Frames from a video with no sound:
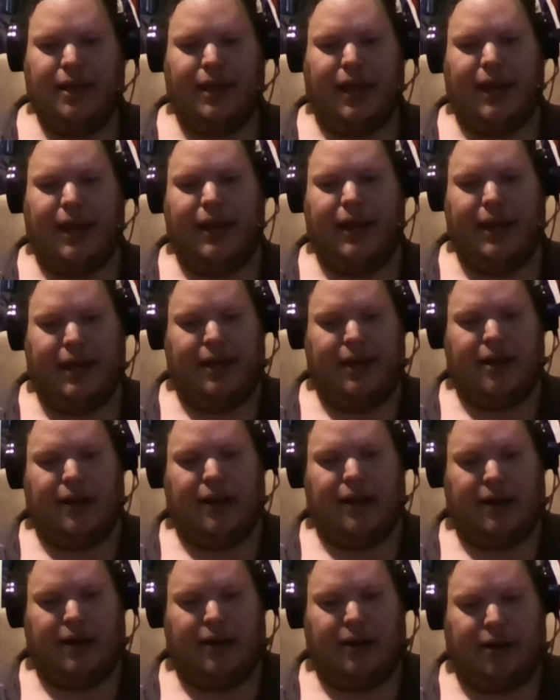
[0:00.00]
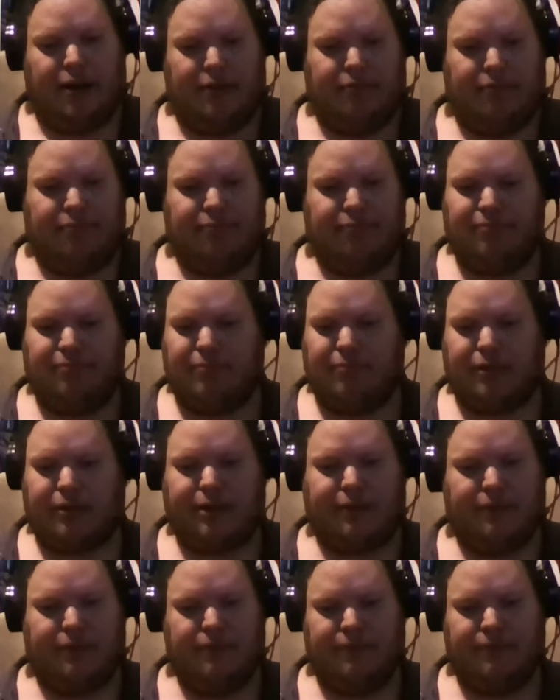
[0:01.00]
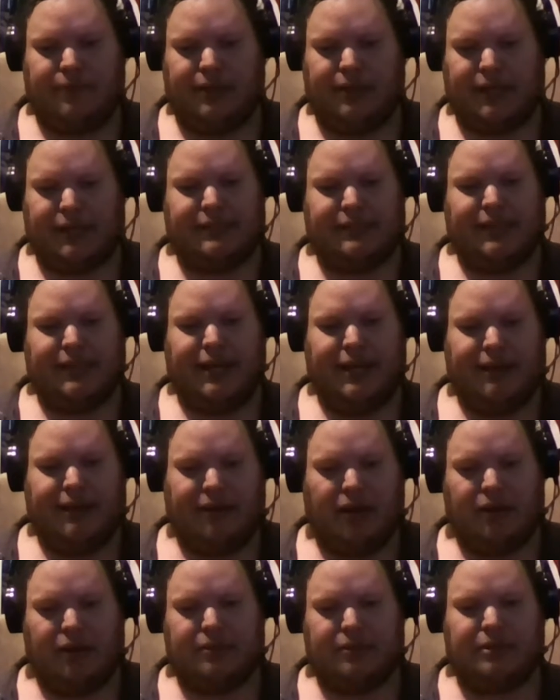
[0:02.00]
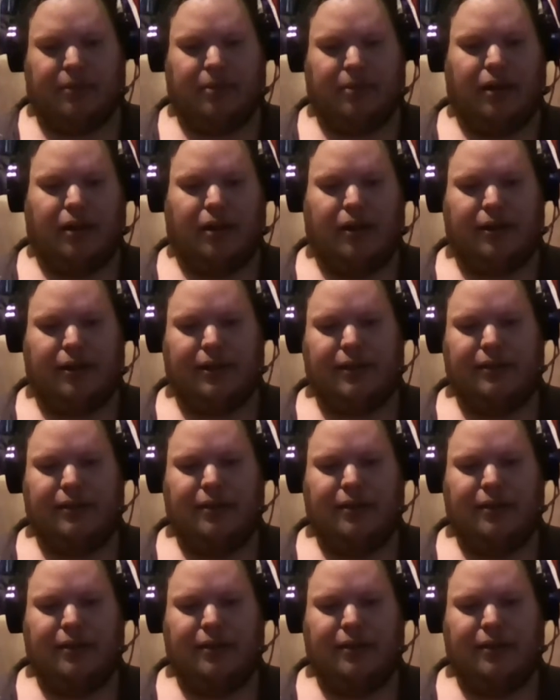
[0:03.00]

And then, like I said, all summer long,